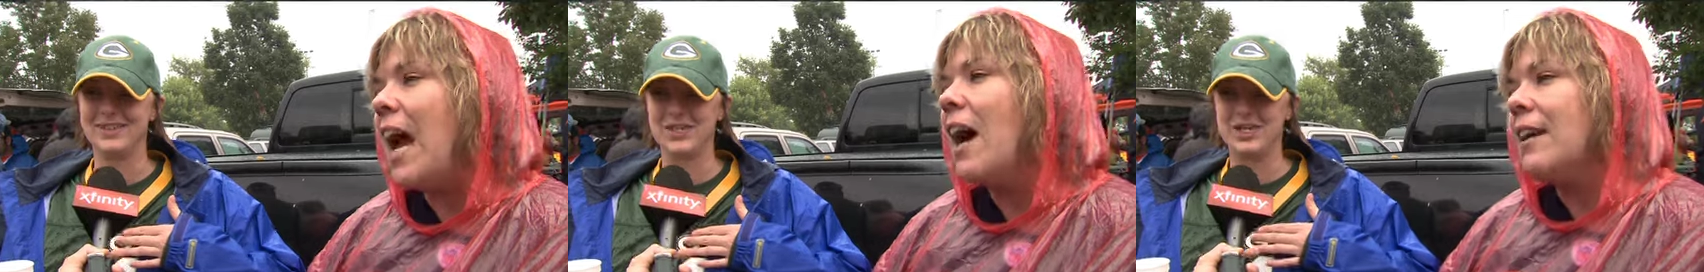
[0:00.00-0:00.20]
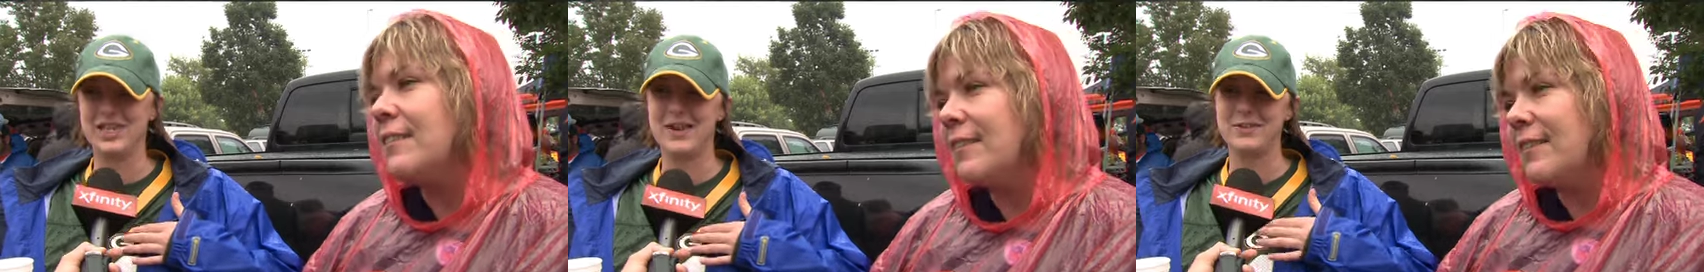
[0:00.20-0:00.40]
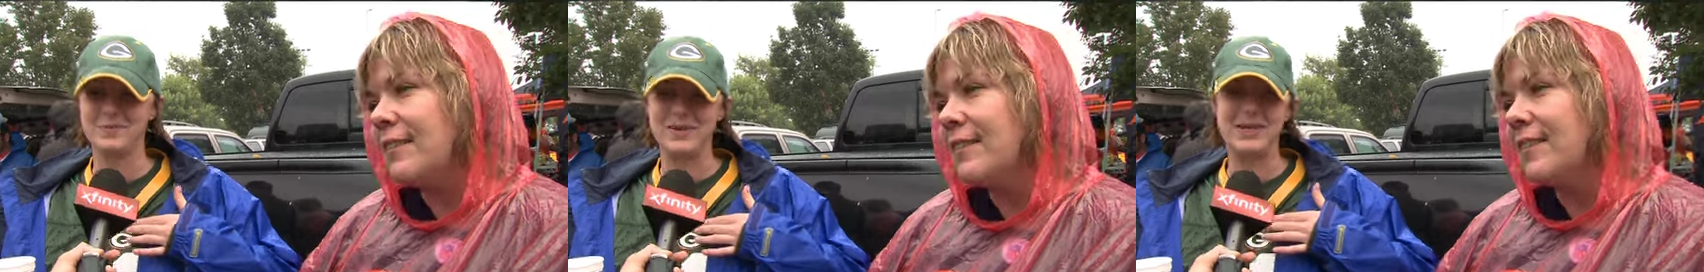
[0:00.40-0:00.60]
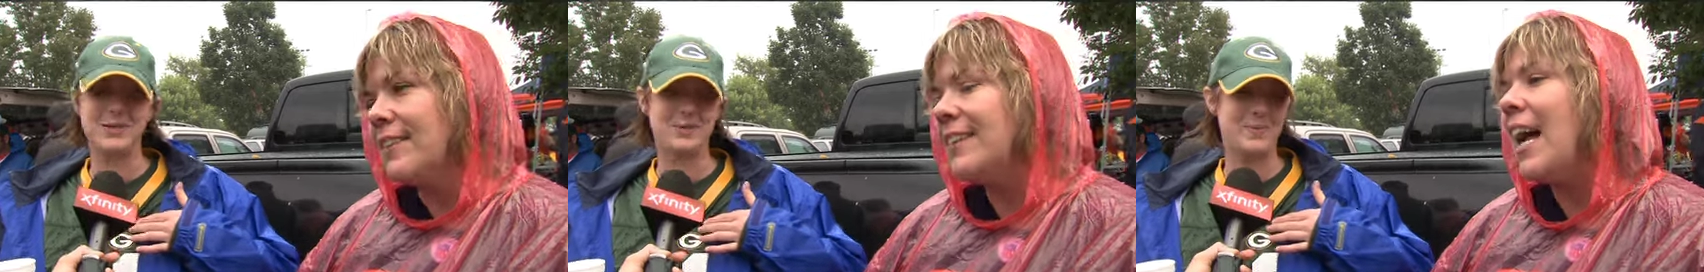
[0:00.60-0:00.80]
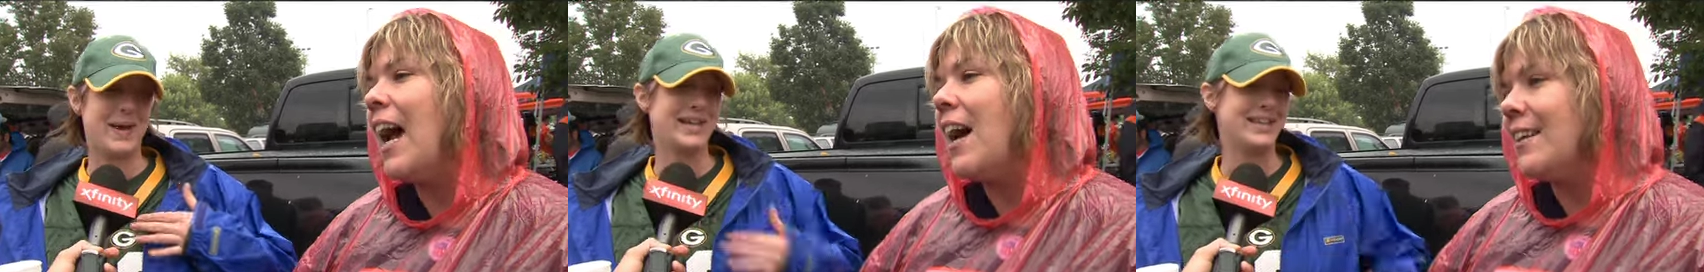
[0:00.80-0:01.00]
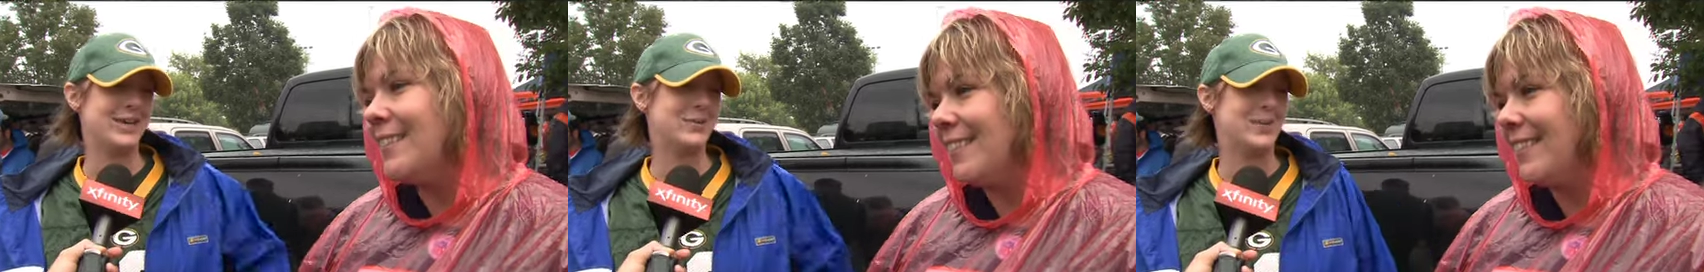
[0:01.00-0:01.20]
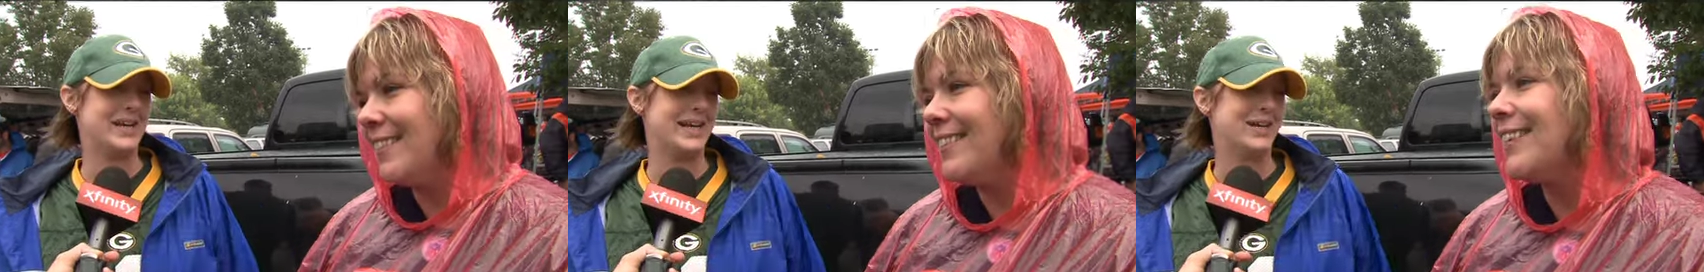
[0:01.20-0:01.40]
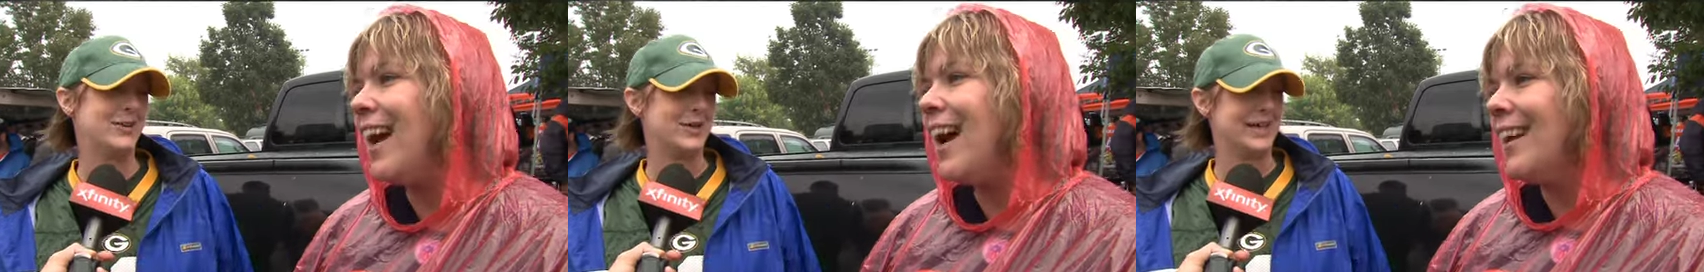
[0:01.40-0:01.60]
Speaker 1: she loves me despite the
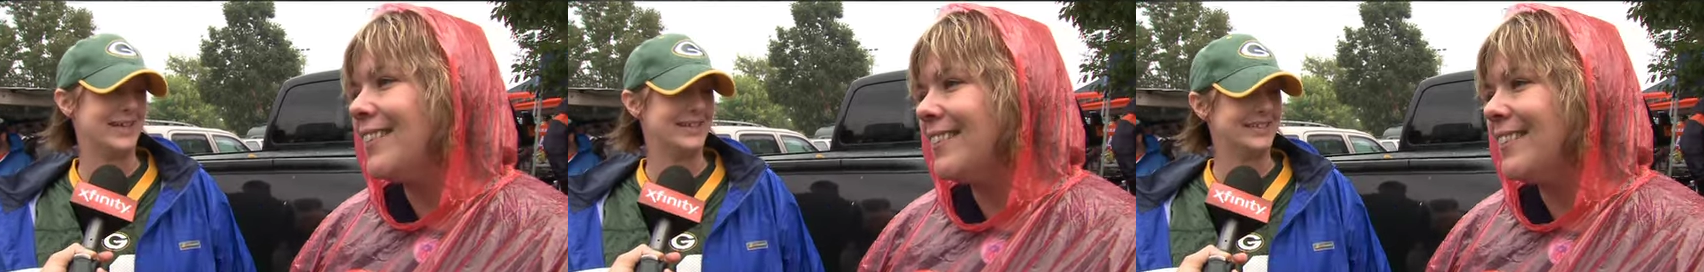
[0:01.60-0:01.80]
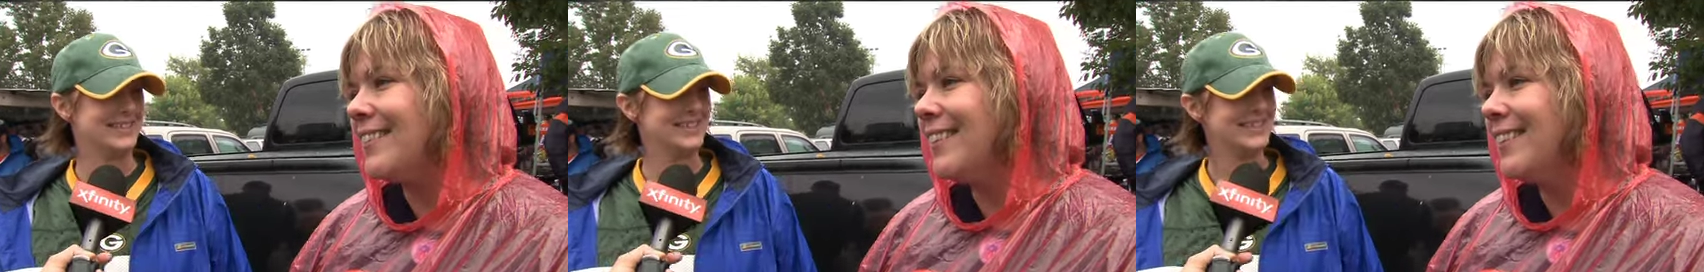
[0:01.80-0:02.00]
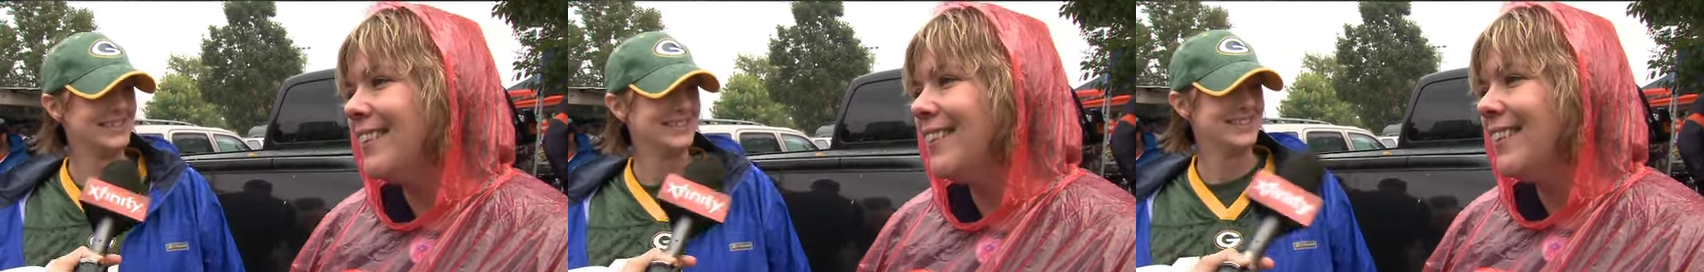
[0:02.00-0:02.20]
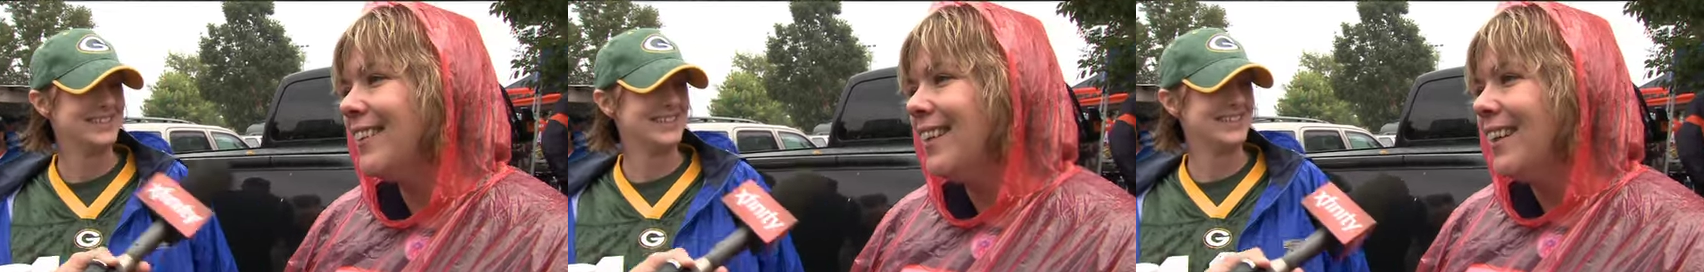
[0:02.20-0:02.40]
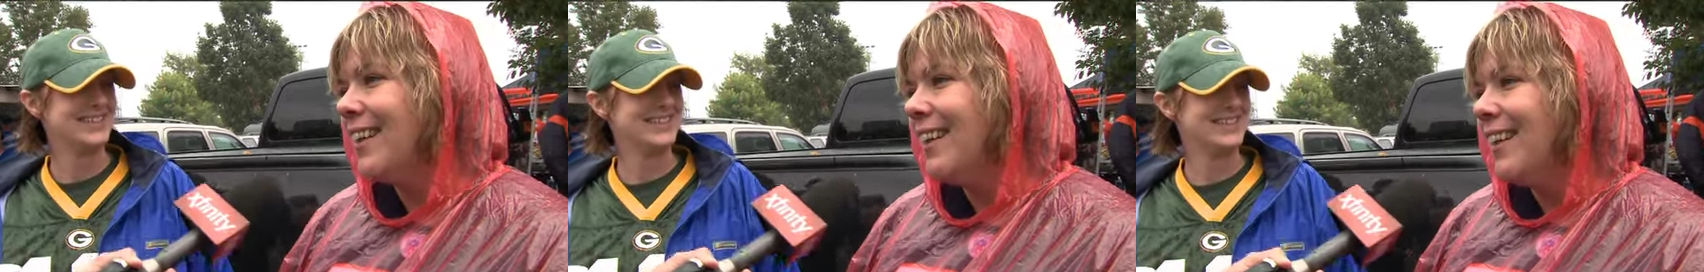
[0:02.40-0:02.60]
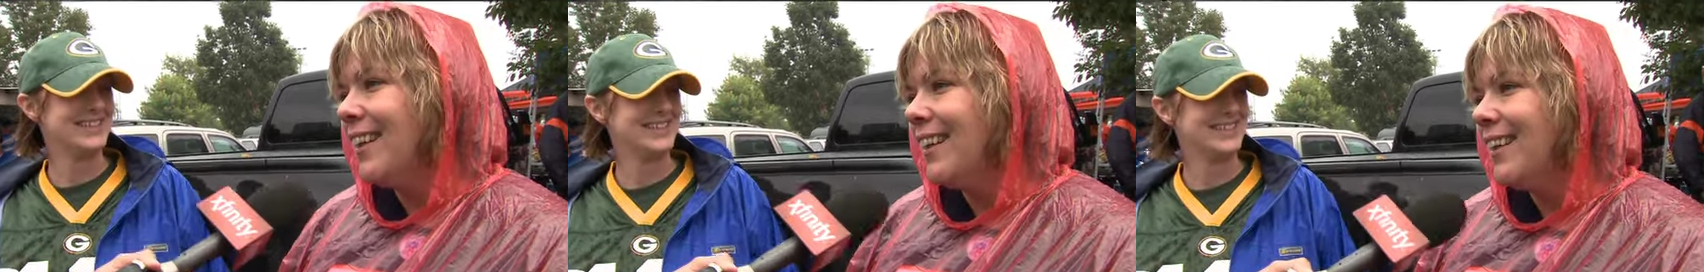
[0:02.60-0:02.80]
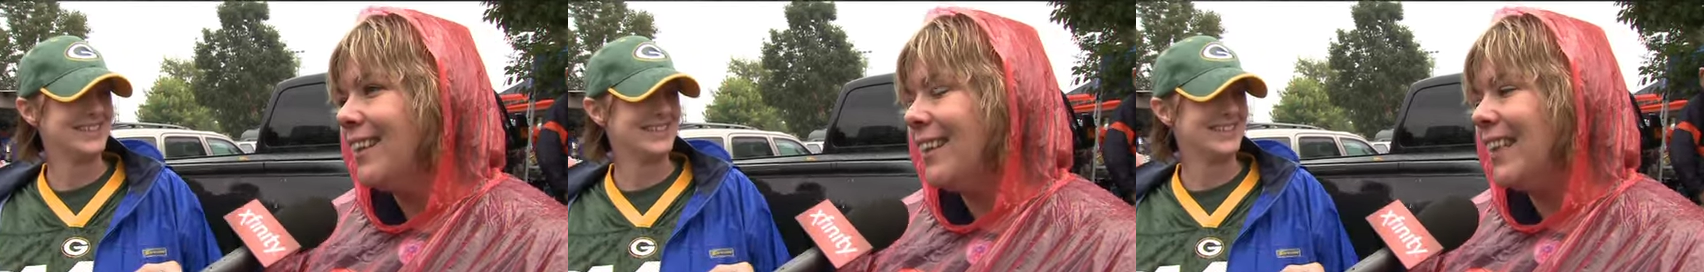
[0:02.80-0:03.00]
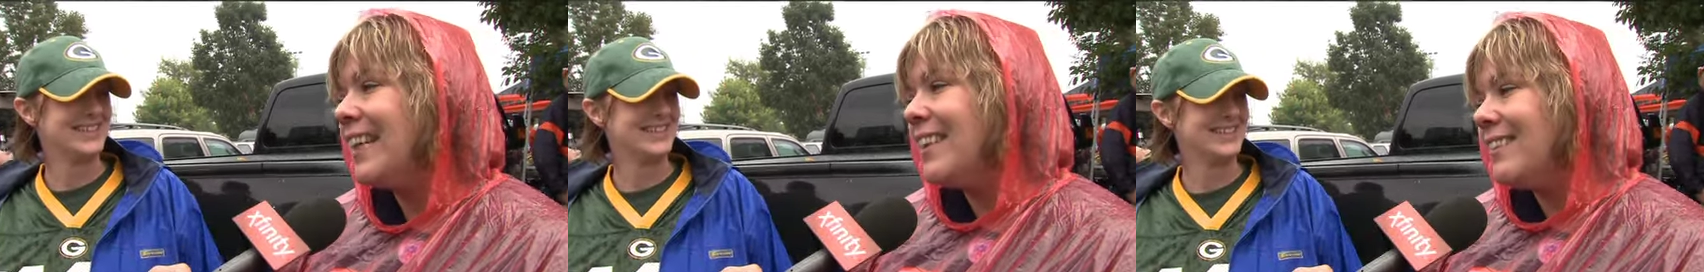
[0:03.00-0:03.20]
winning streak.
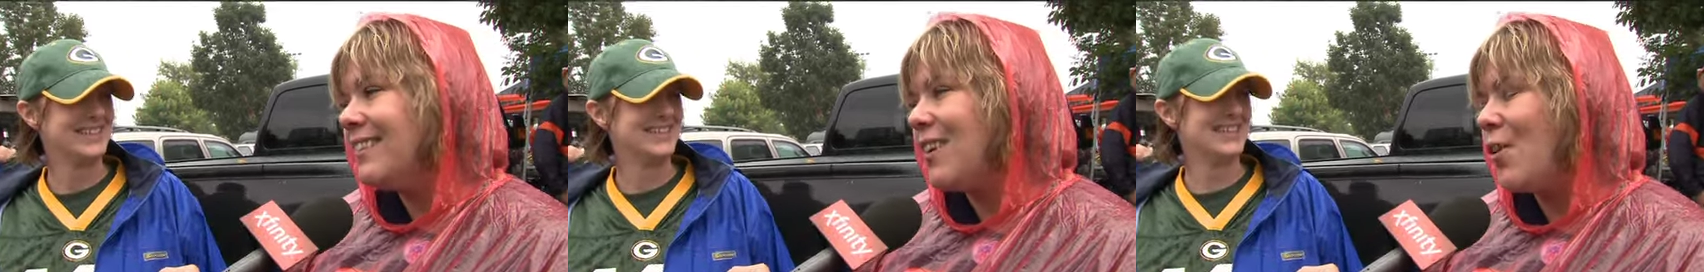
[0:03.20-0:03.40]
It's